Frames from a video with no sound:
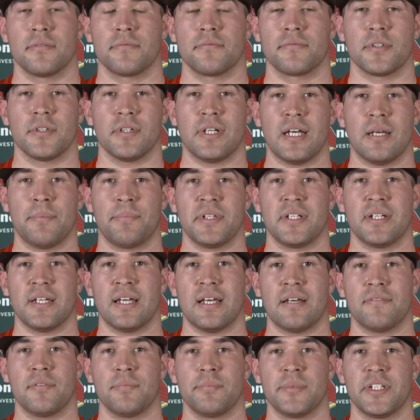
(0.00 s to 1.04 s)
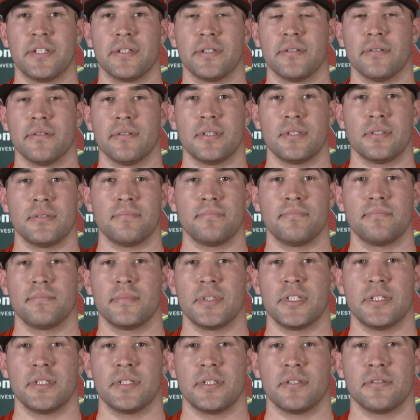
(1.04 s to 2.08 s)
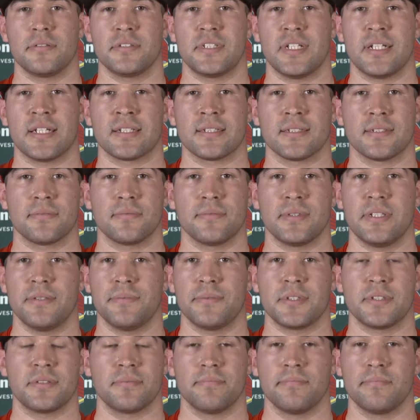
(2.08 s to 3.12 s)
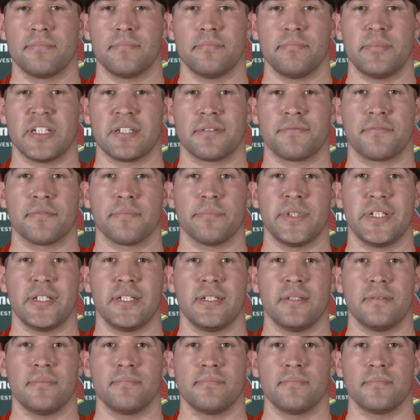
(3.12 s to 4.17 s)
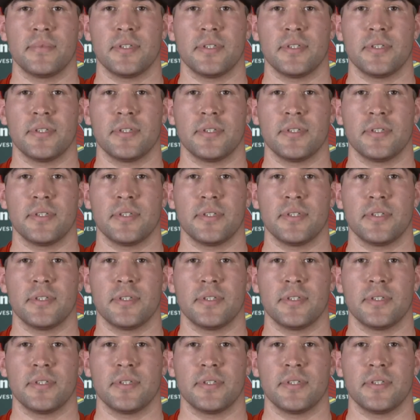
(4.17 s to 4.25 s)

real happy to have him here. And you know, Dex, he was big for me.